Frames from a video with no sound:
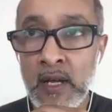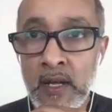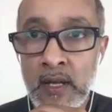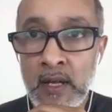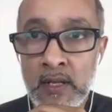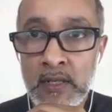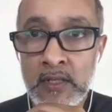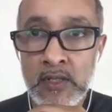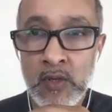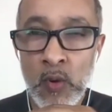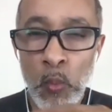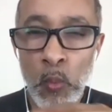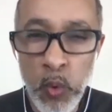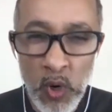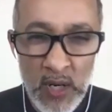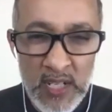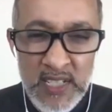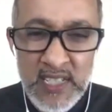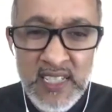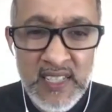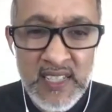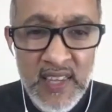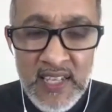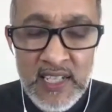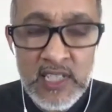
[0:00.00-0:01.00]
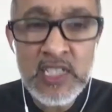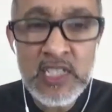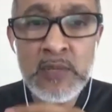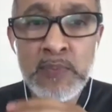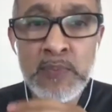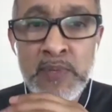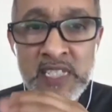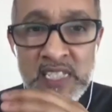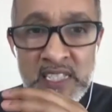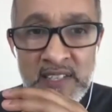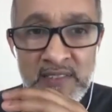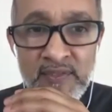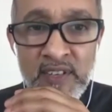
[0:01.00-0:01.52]
so what is it that you
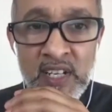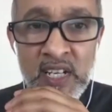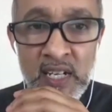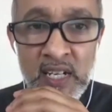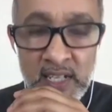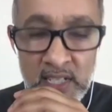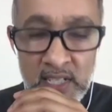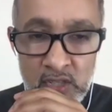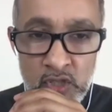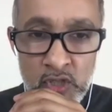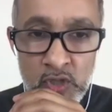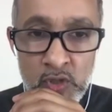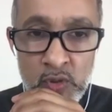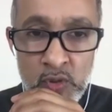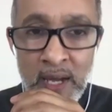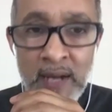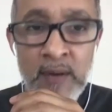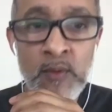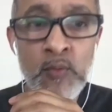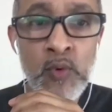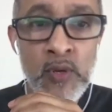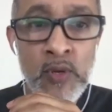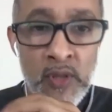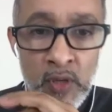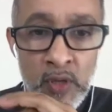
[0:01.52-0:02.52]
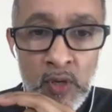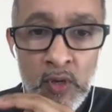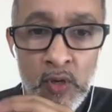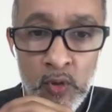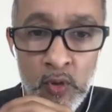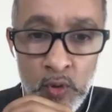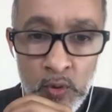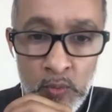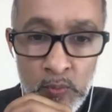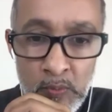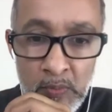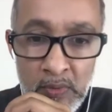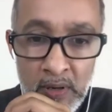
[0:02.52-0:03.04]
specifically do and with
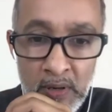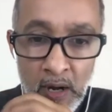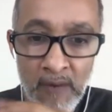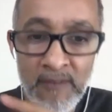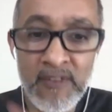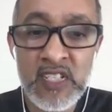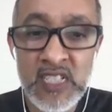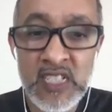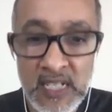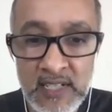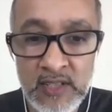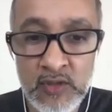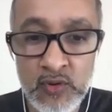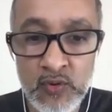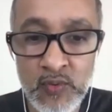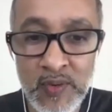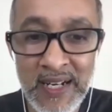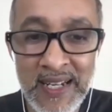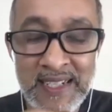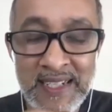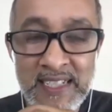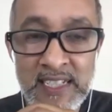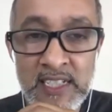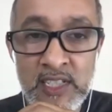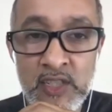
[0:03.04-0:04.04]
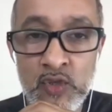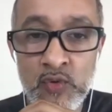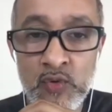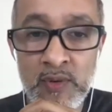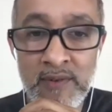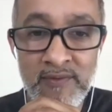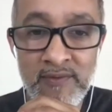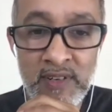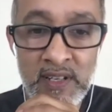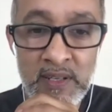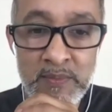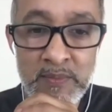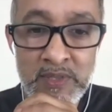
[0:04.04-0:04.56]
whom obviously is related to twin
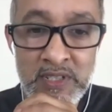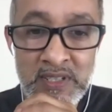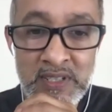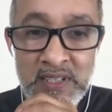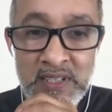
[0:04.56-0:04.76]
flames